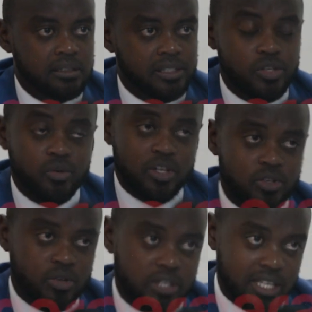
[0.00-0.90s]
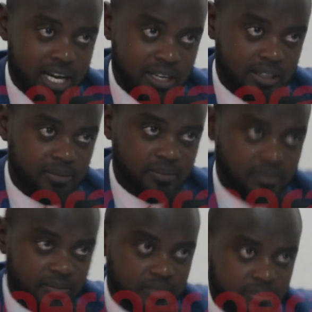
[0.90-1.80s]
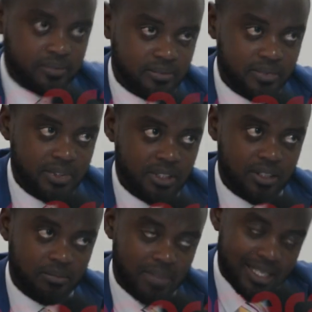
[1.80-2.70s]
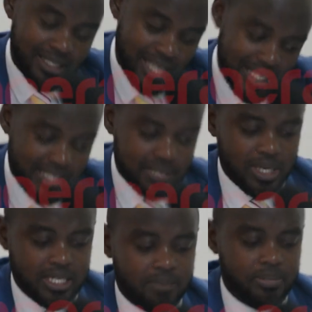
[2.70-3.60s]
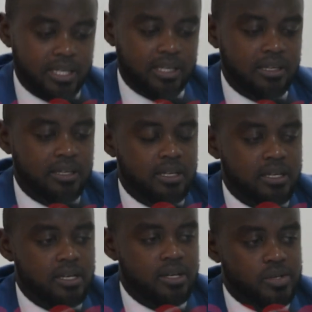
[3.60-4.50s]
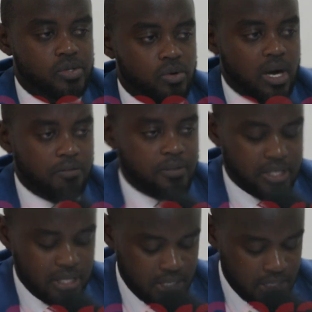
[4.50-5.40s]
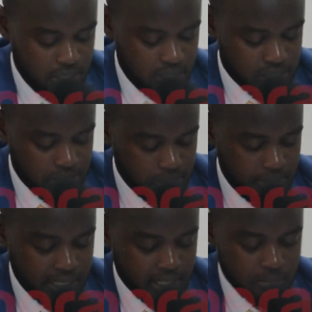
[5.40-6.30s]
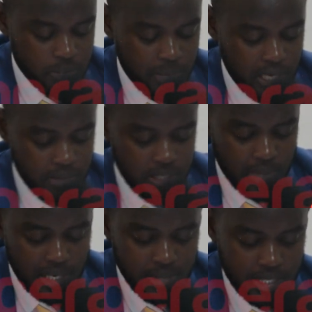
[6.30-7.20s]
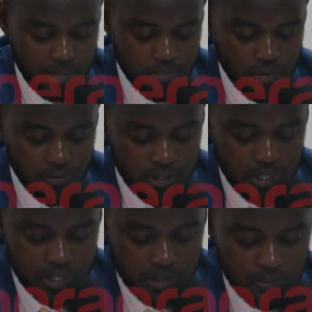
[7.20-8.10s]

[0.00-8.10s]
This was not done, but that is what happened. So after the supplementary came to Parliament, Parliament approved it,